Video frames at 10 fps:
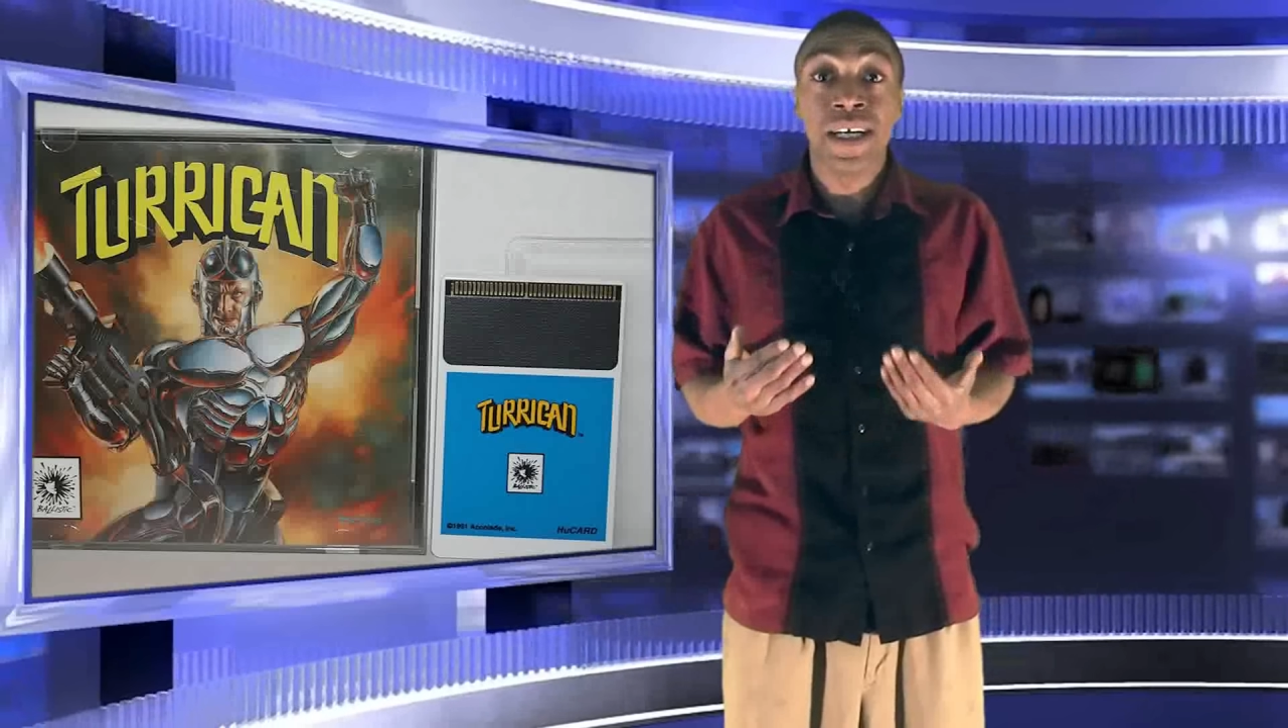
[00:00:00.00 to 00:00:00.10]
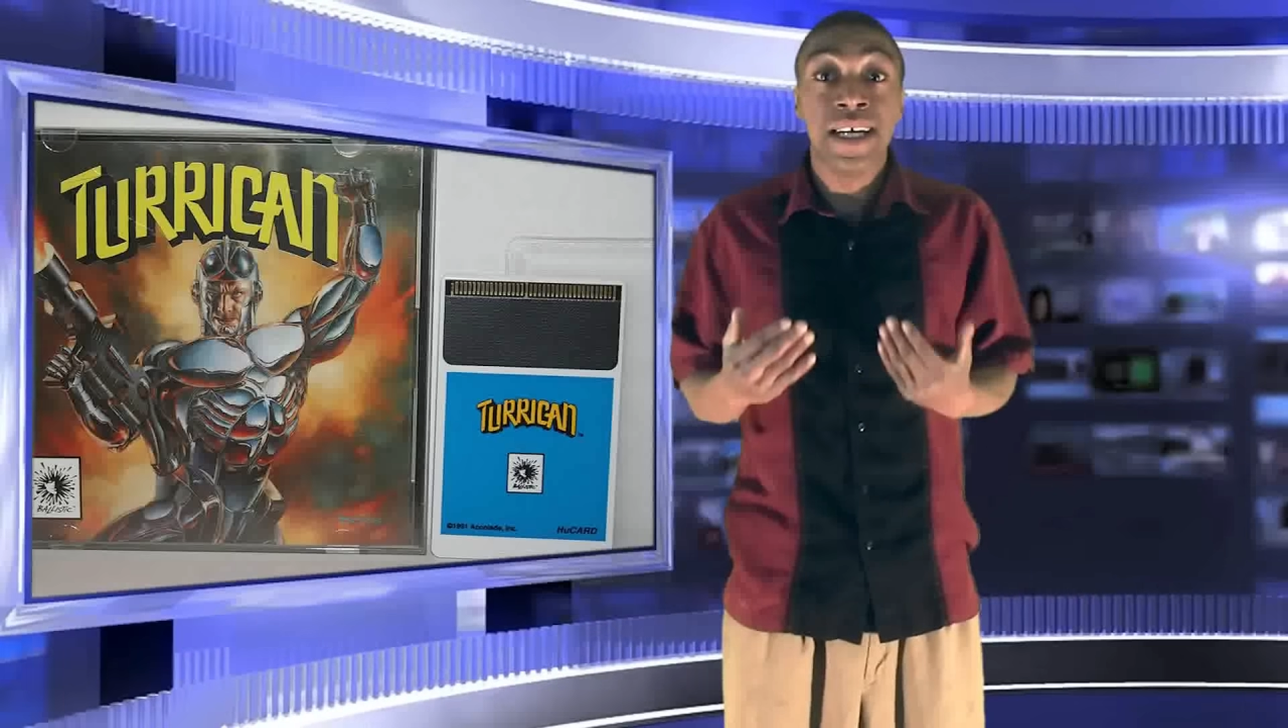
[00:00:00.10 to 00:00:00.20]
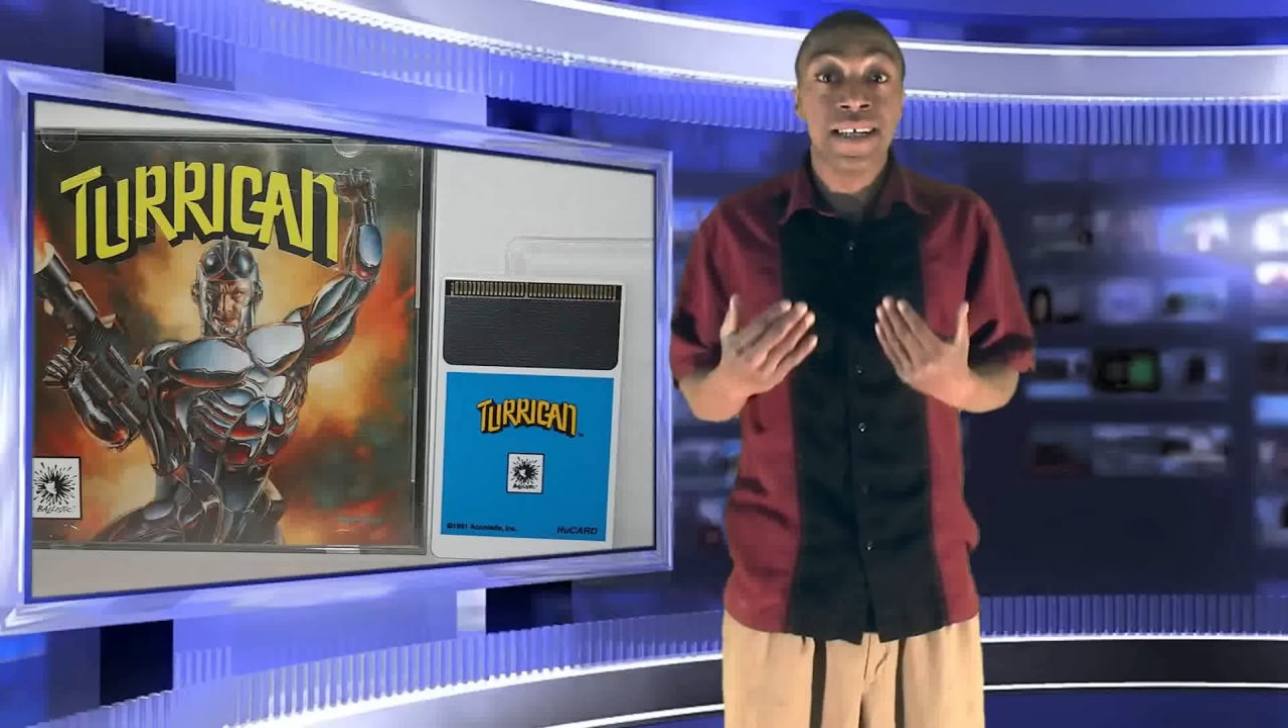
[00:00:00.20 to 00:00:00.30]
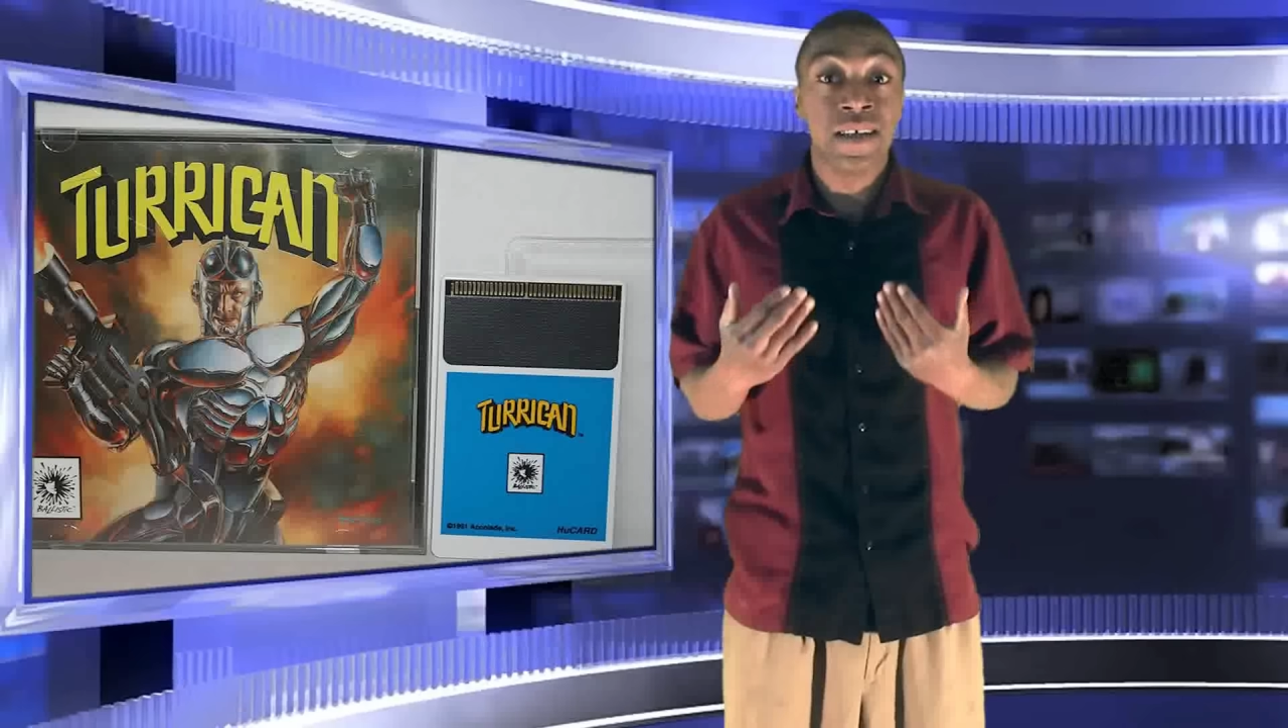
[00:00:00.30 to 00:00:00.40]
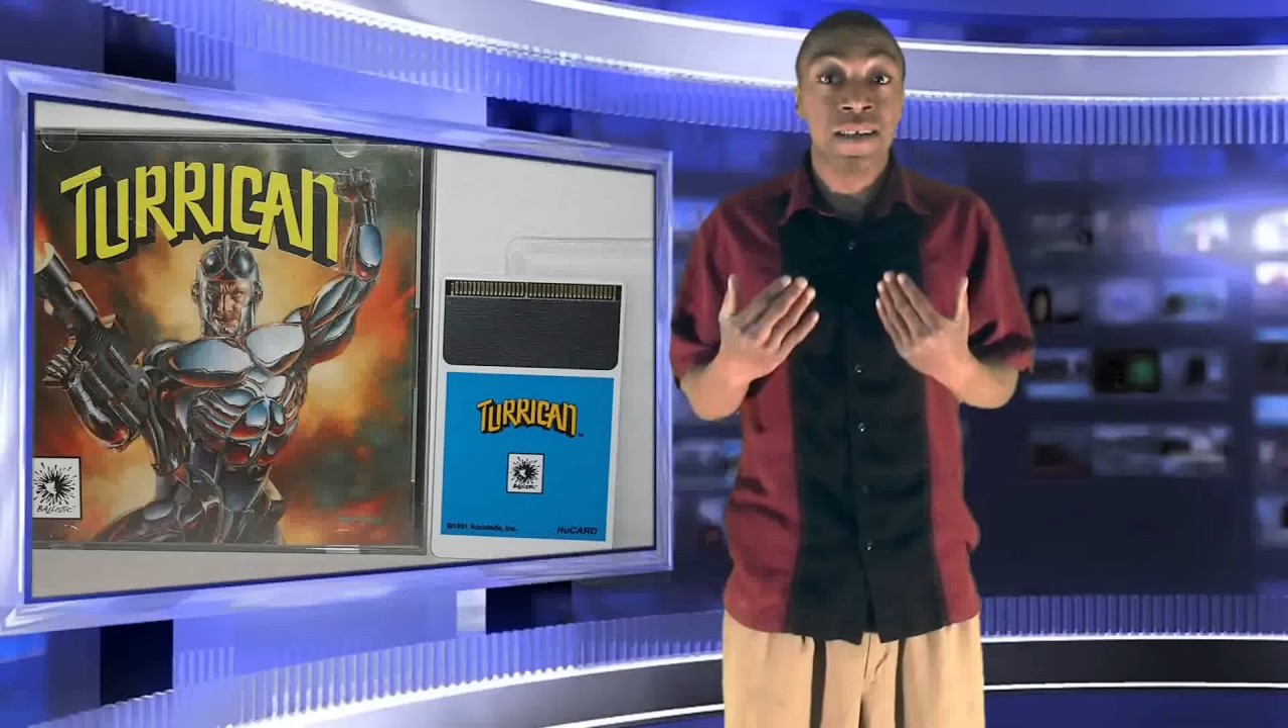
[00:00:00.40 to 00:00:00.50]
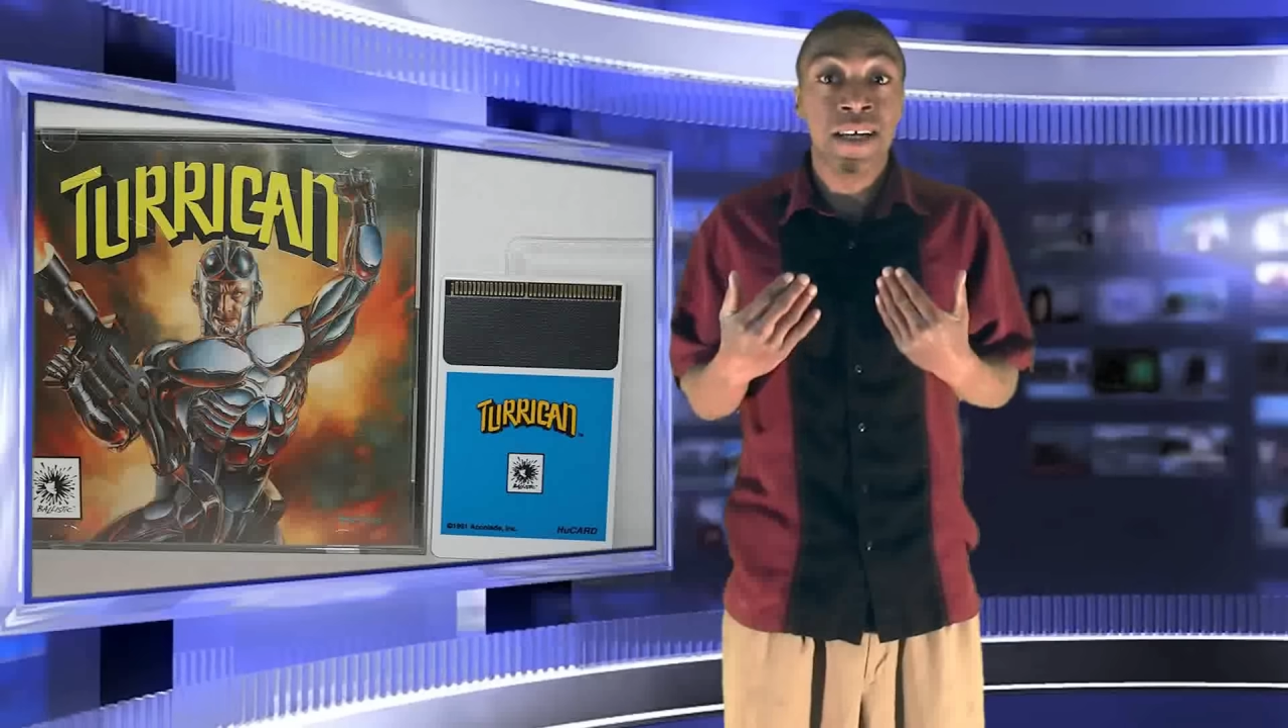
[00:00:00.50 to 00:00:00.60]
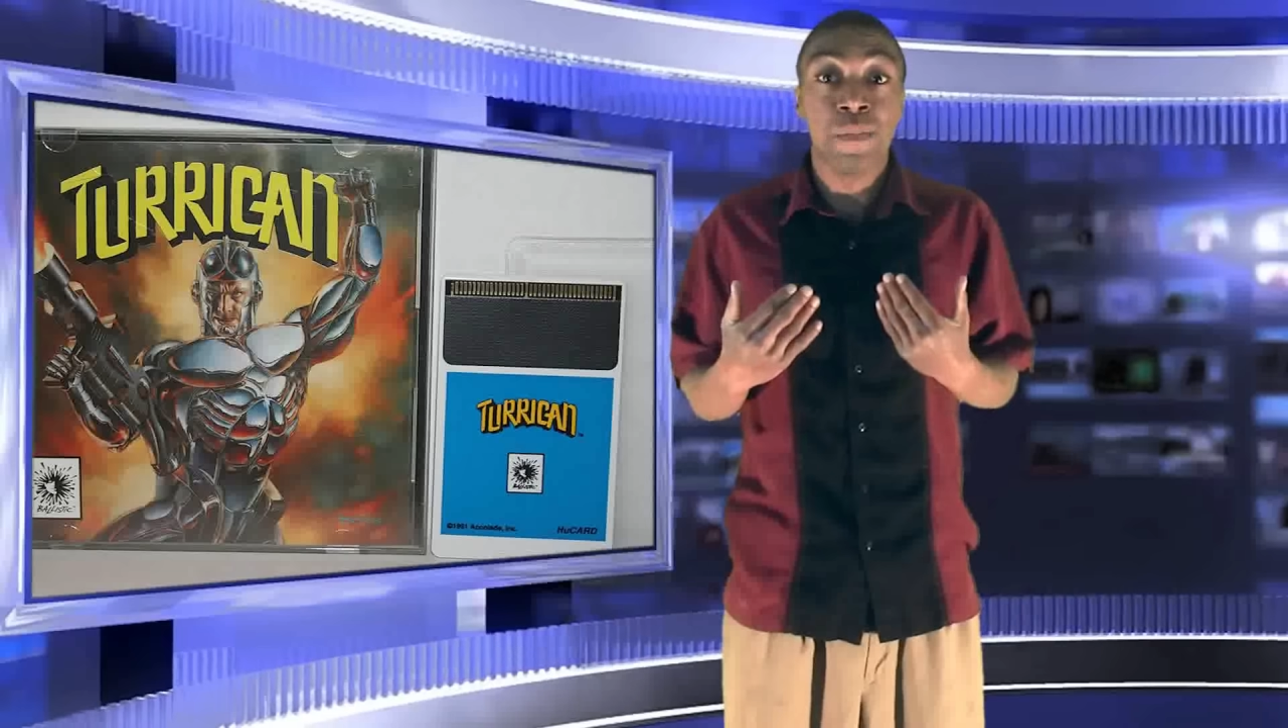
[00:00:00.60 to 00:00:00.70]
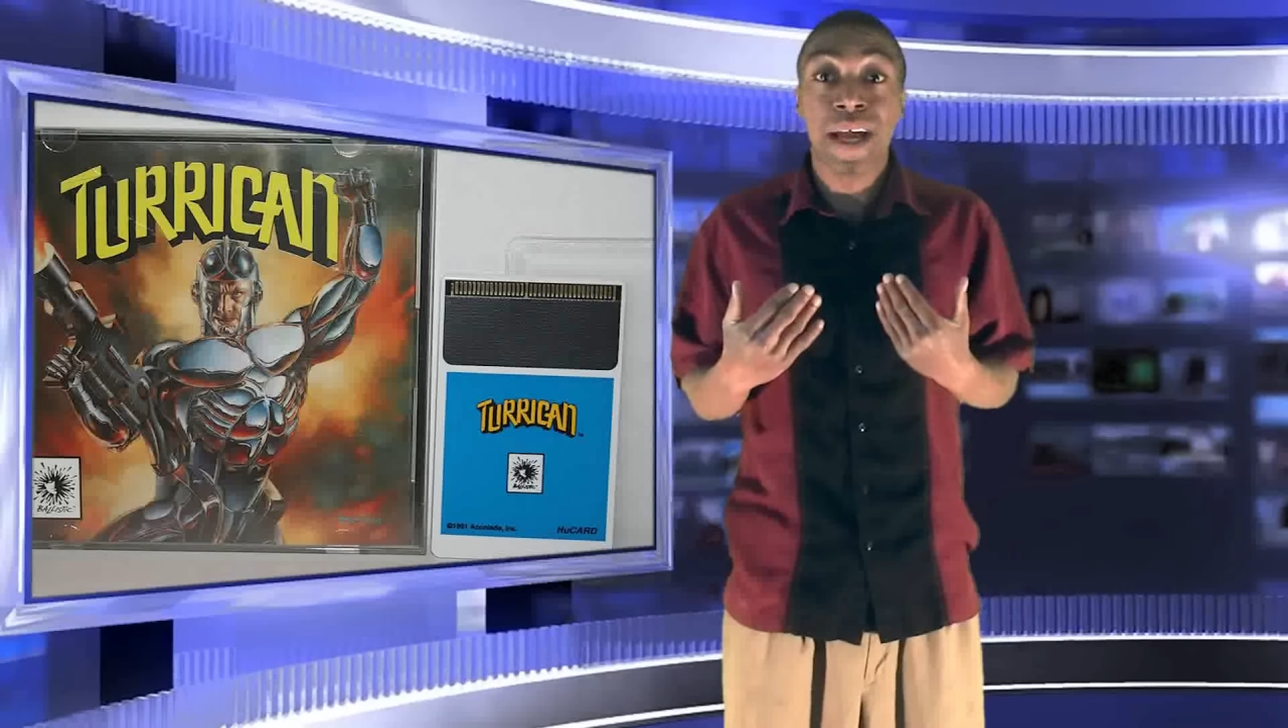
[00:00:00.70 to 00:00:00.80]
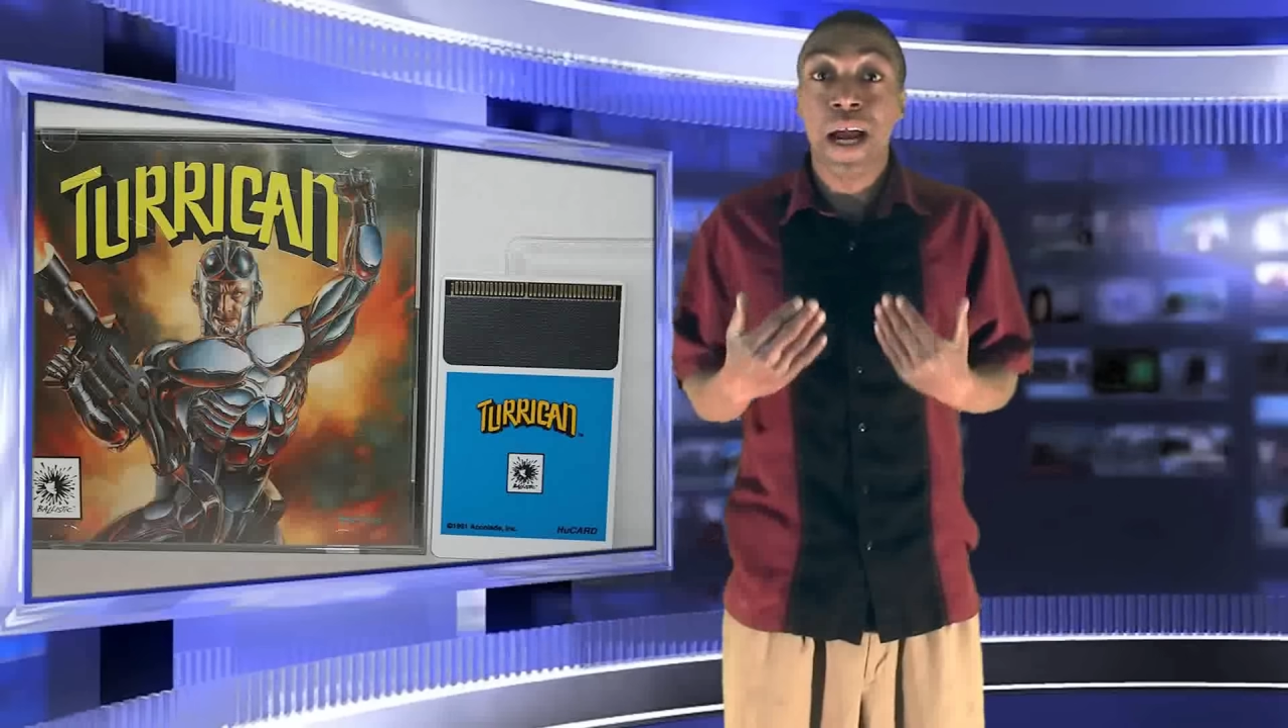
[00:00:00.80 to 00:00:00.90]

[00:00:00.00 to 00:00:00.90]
has kept